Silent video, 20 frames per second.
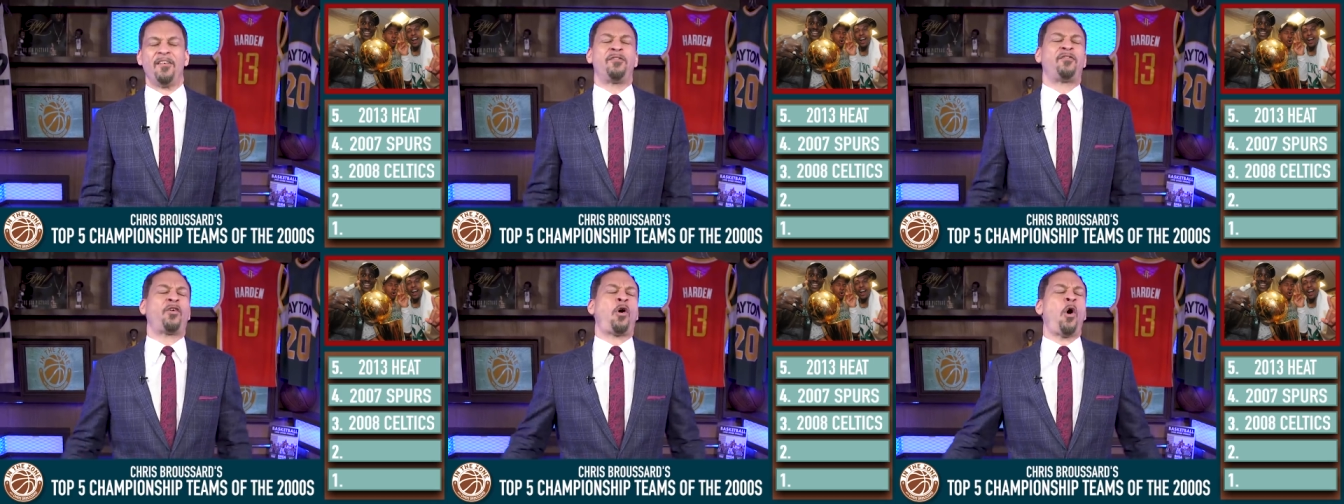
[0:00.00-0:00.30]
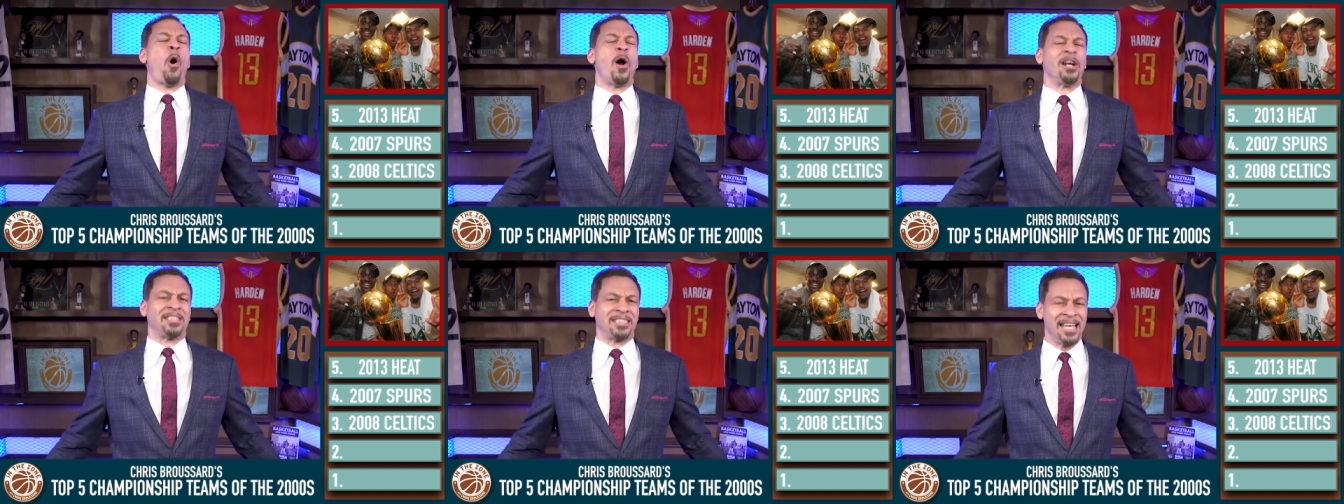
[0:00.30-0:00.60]
Of
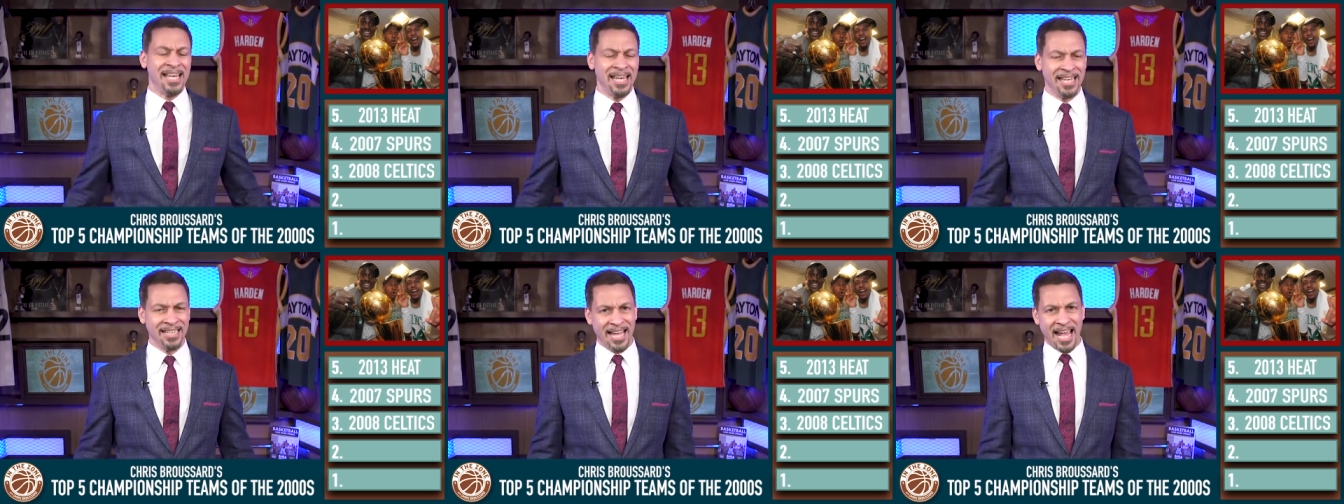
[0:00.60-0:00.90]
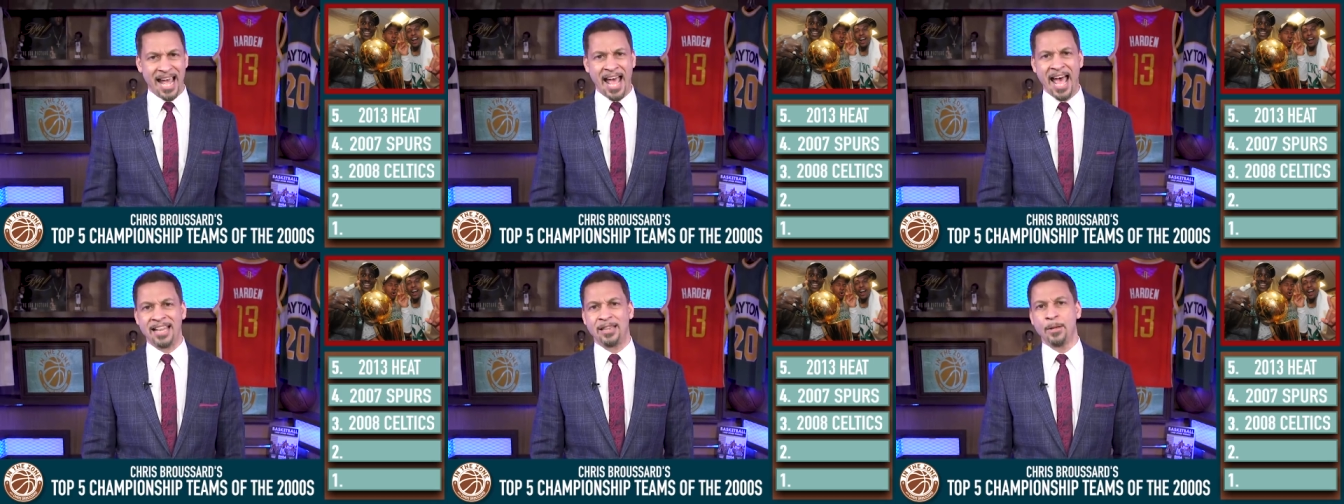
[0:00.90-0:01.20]
course,
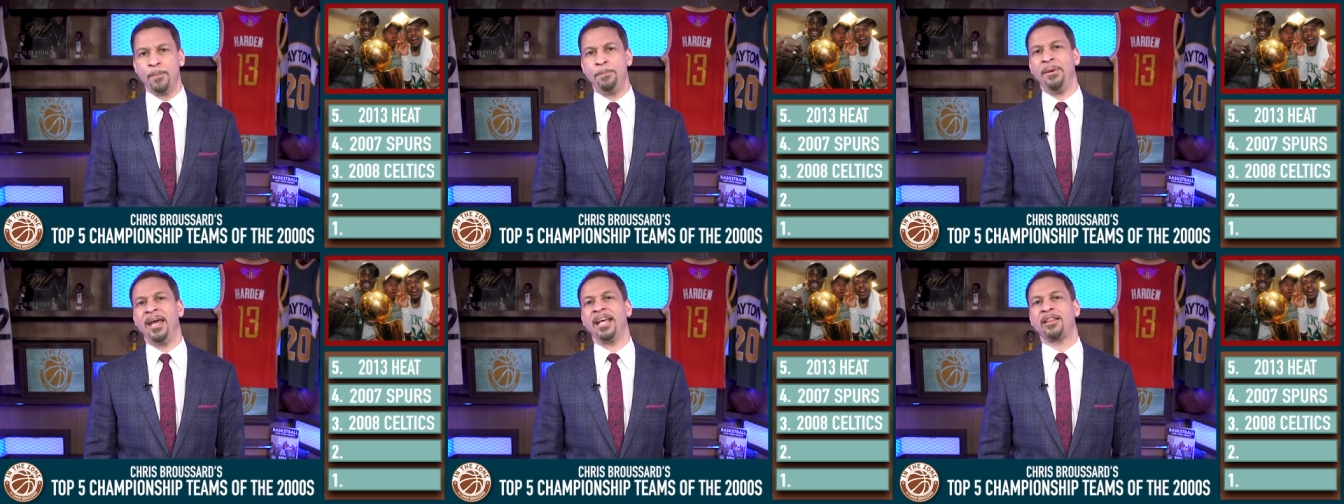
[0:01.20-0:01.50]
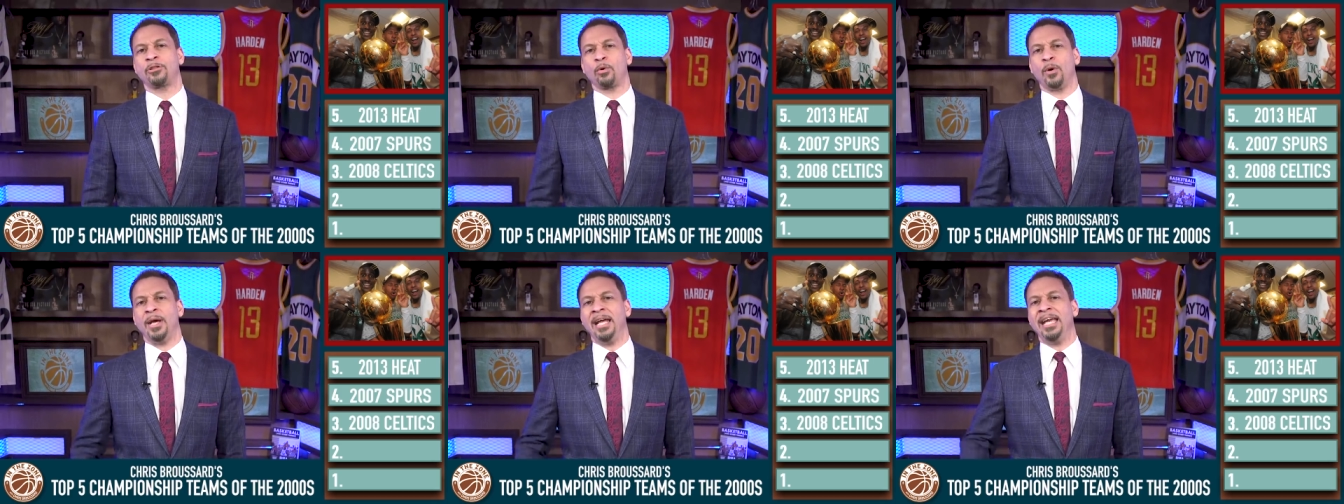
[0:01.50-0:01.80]
they had the
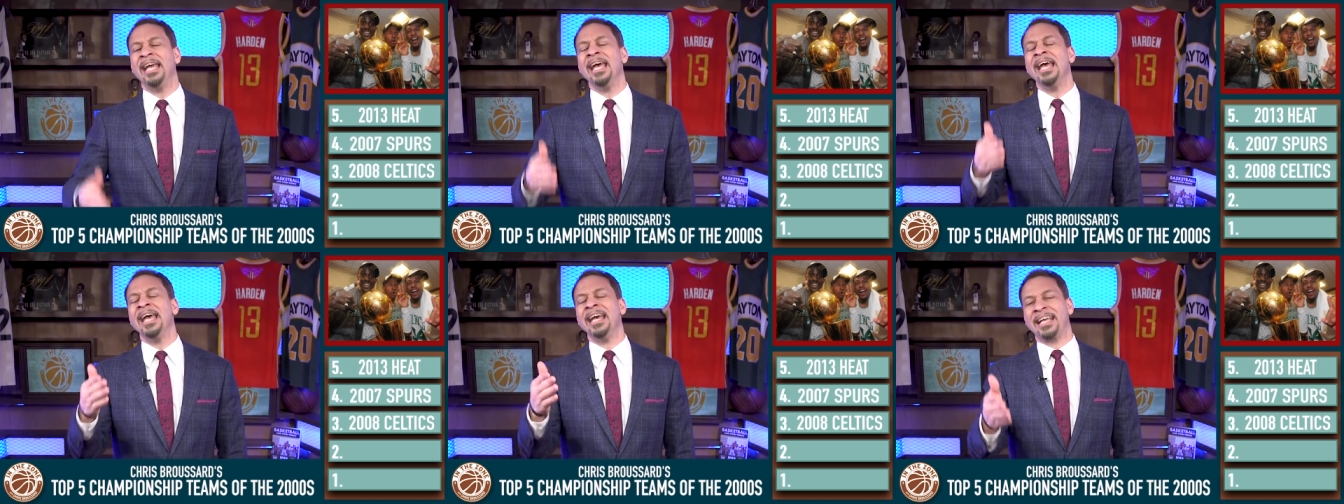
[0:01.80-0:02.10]
big three,